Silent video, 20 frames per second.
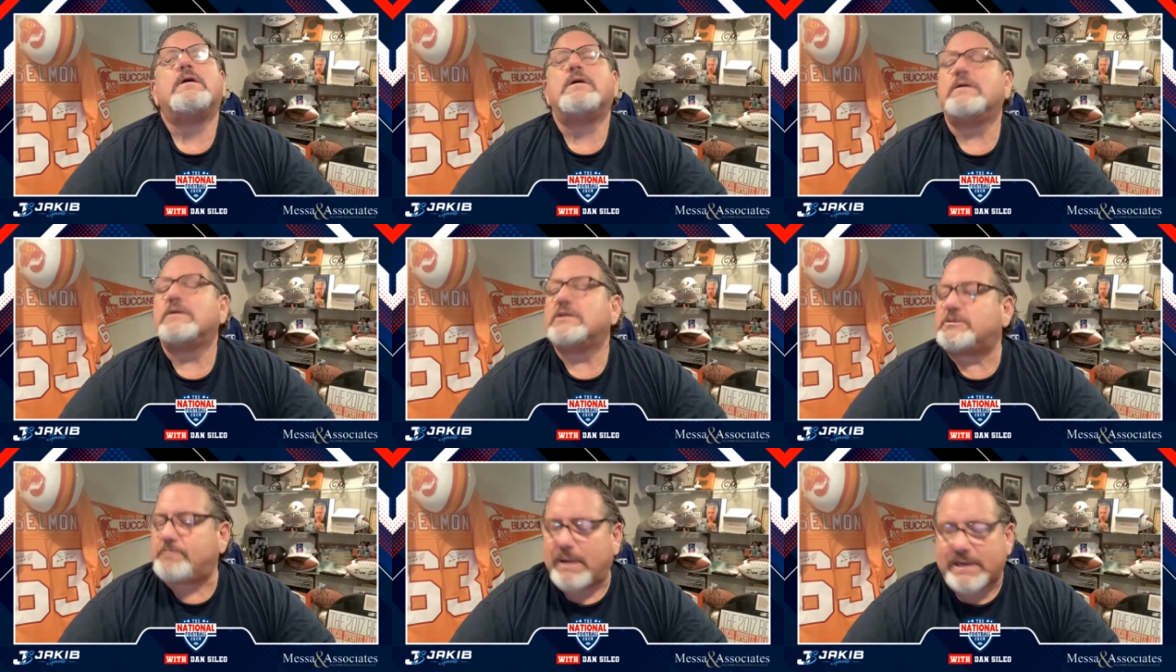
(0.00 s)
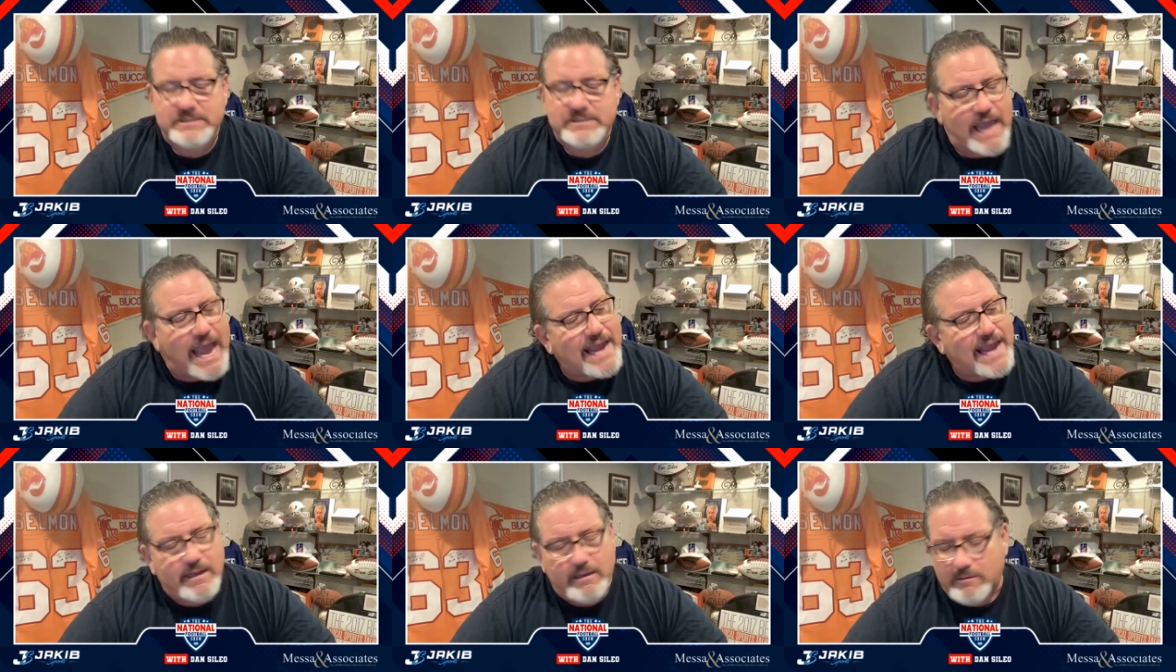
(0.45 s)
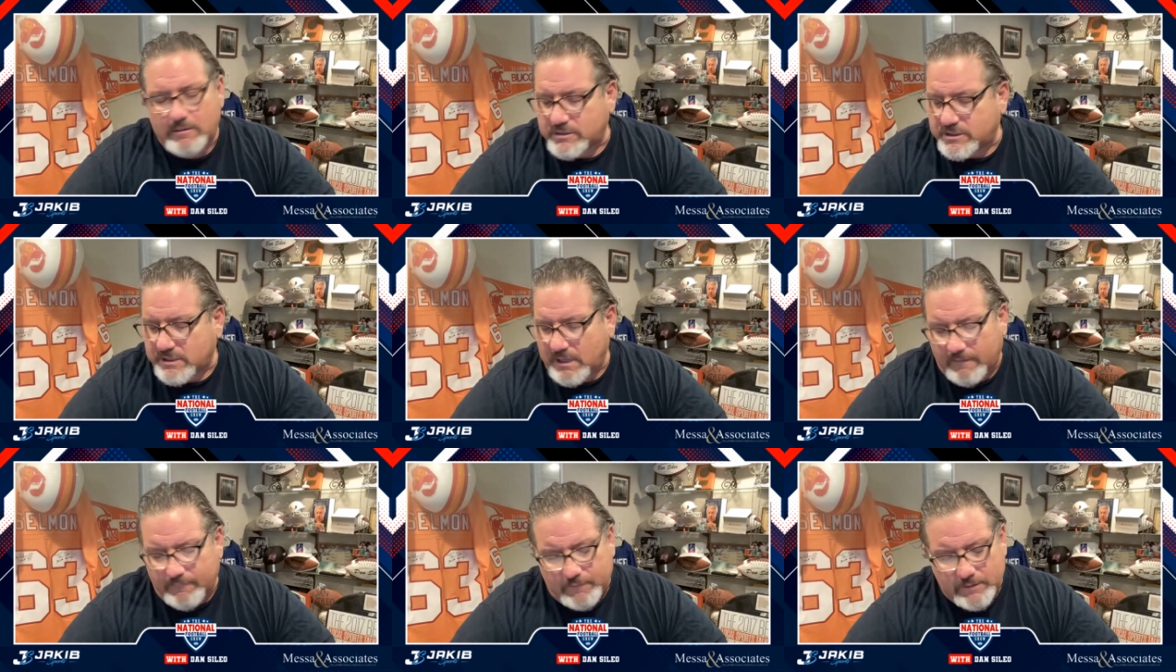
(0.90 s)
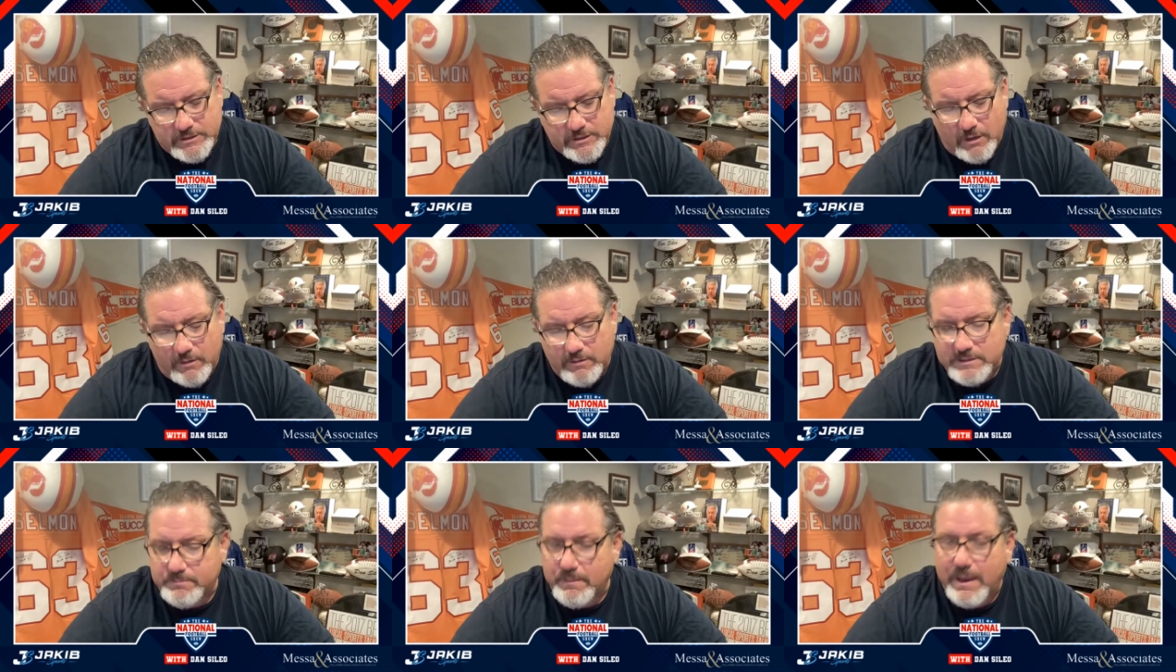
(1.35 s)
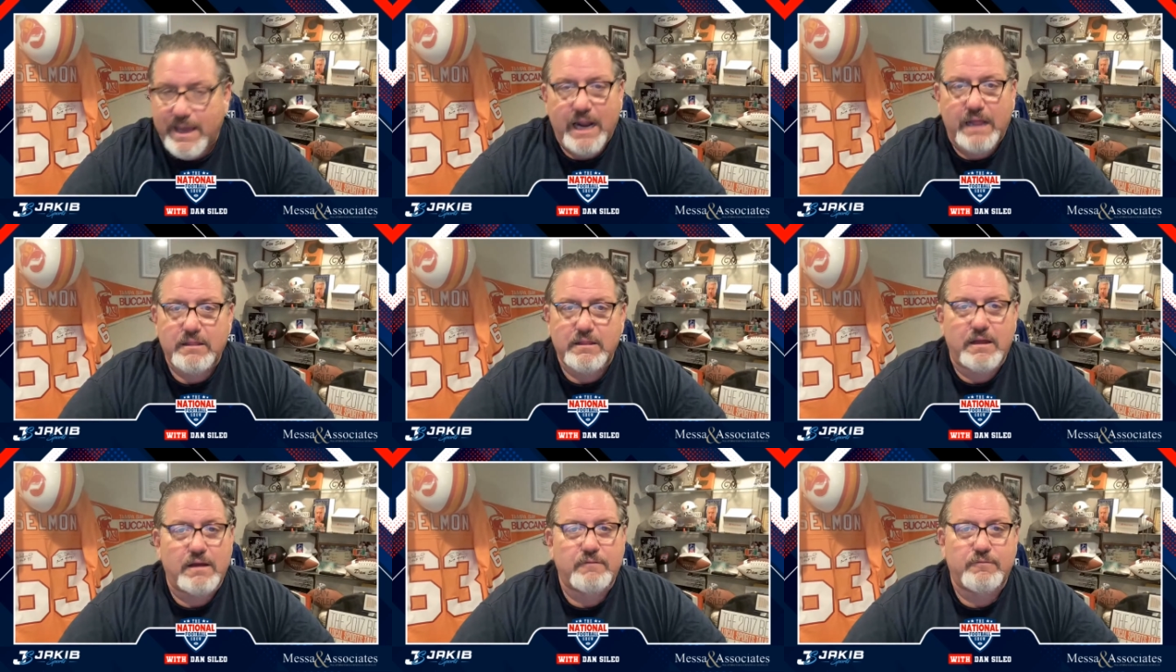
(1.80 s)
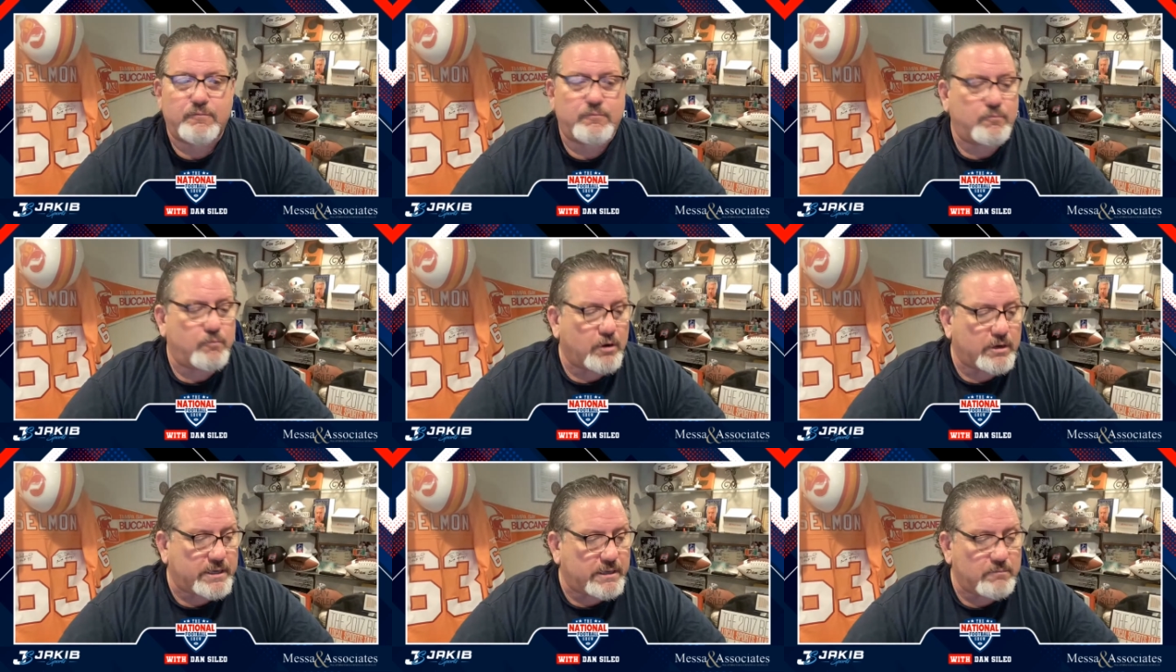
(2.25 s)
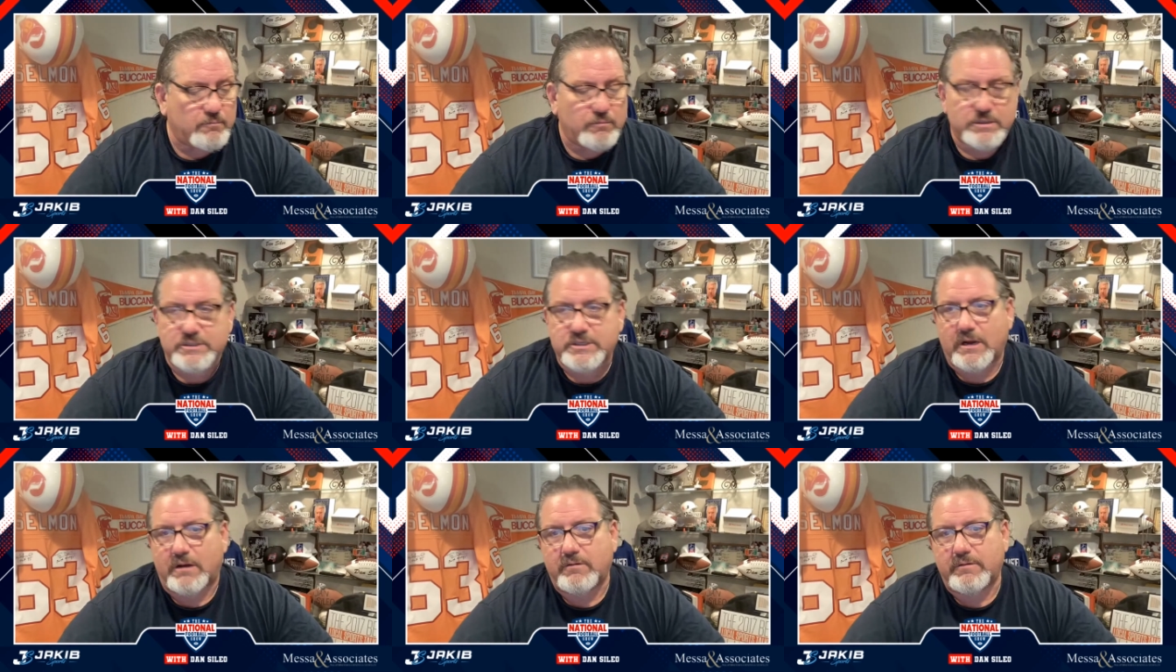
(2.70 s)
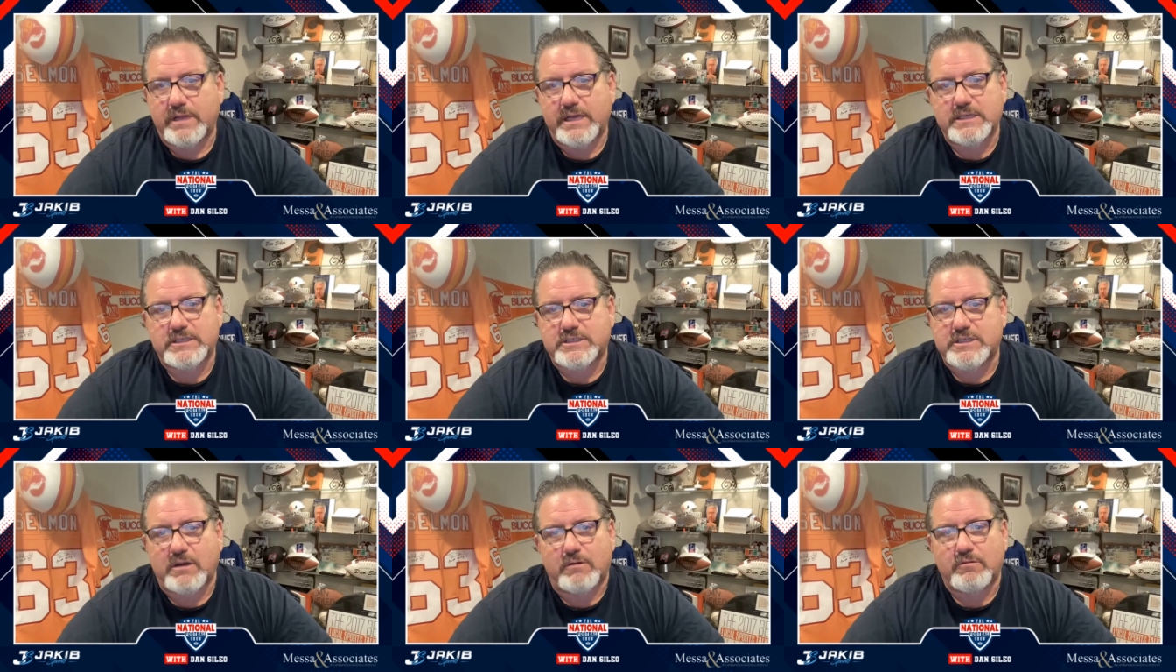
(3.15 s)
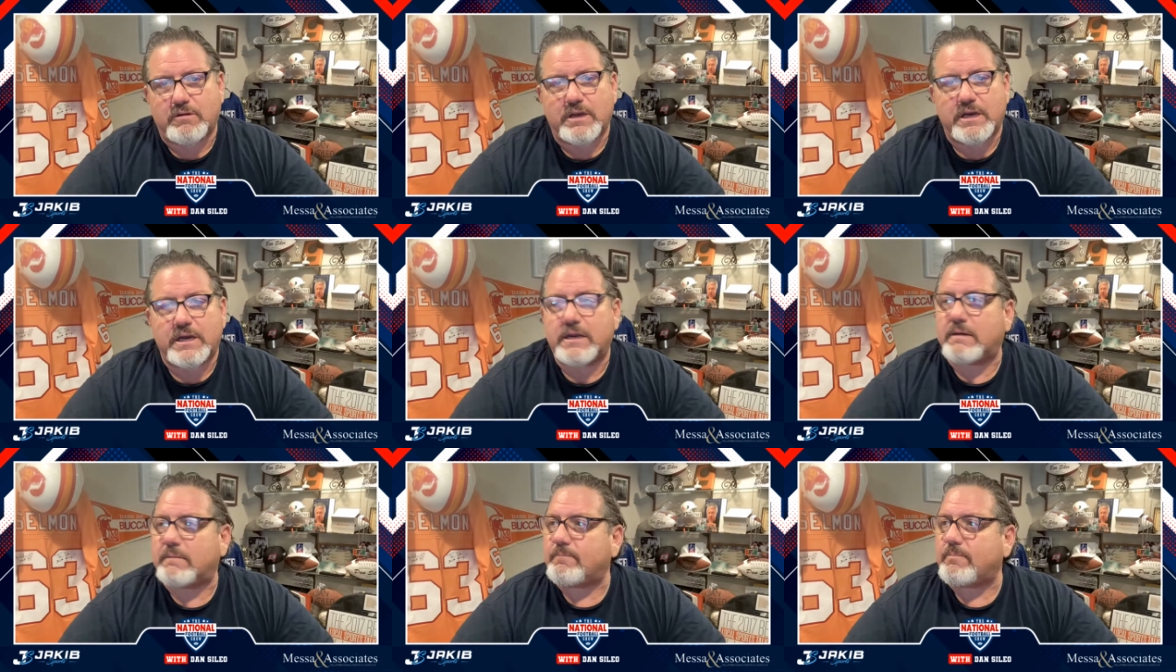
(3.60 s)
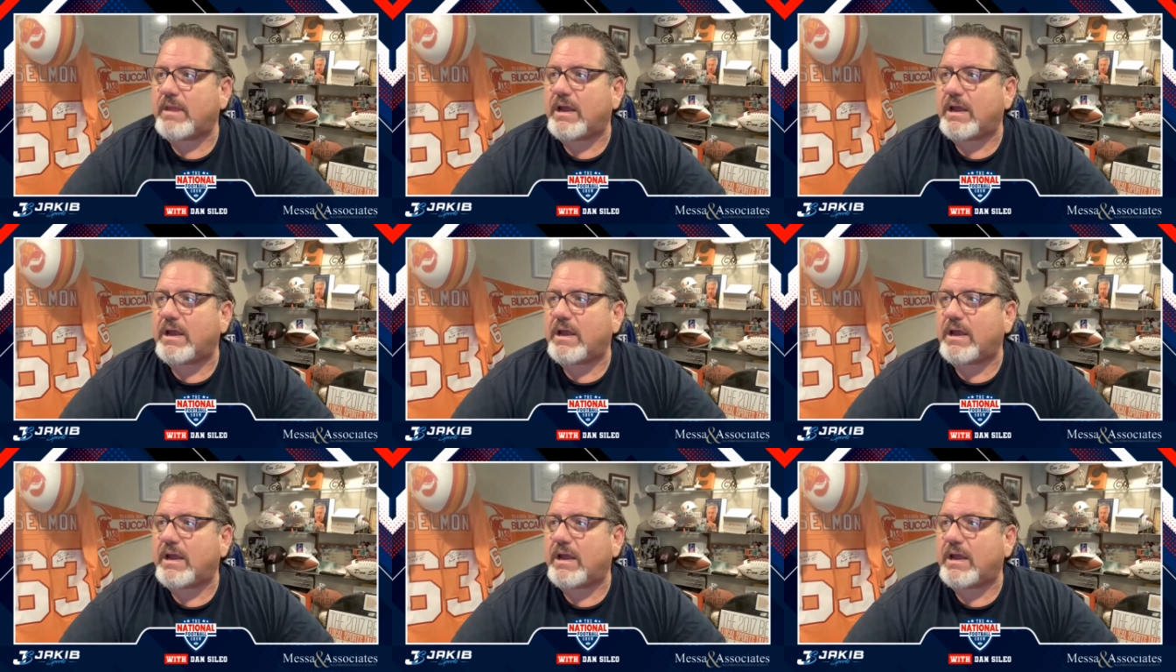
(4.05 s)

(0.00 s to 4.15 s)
spectacular stuff as always. Man, I love working with Tone. He's so good.